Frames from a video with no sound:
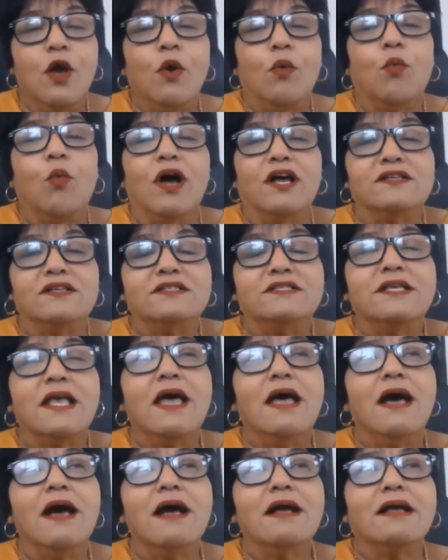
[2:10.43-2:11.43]
was
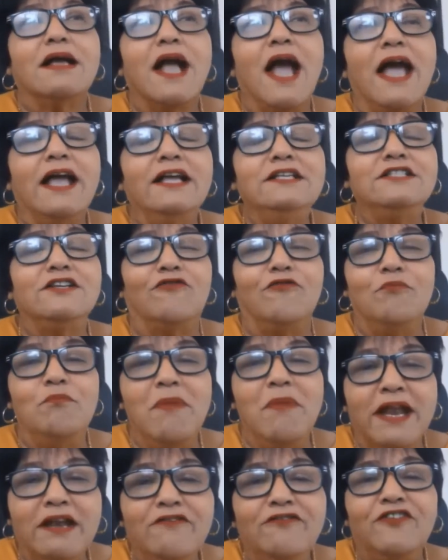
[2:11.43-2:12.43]
a kind of
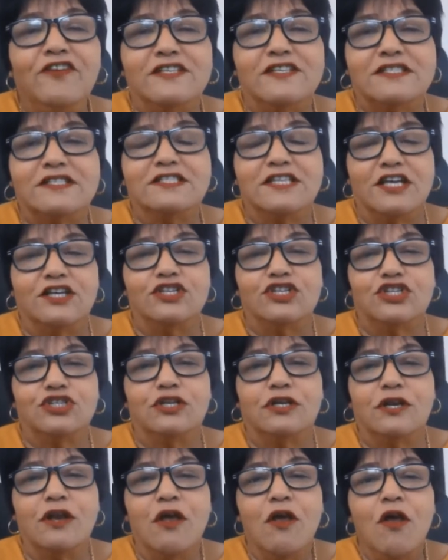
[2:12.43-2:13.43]

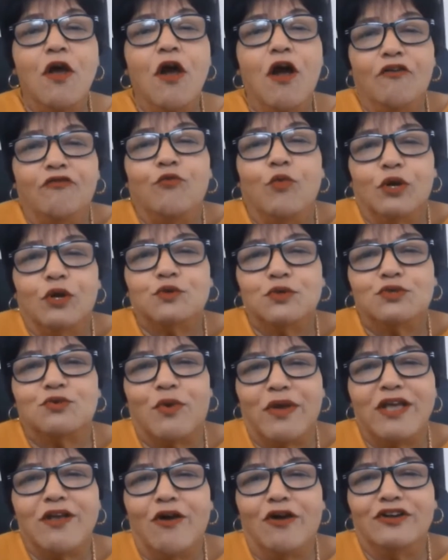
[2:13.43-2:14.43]
manifestation of what was
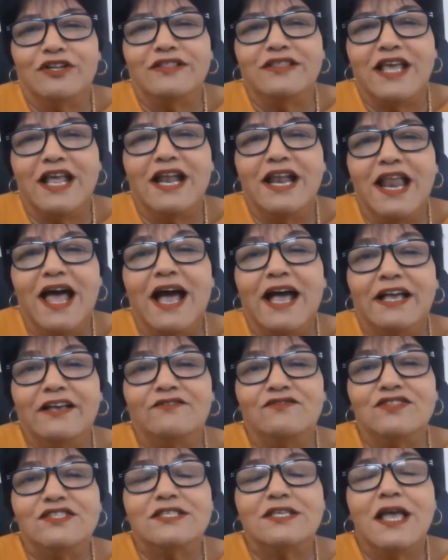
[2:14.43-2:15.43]
going on in their
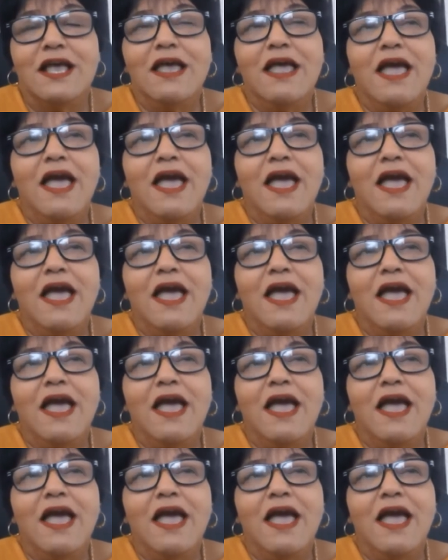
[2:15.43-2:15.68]
lives.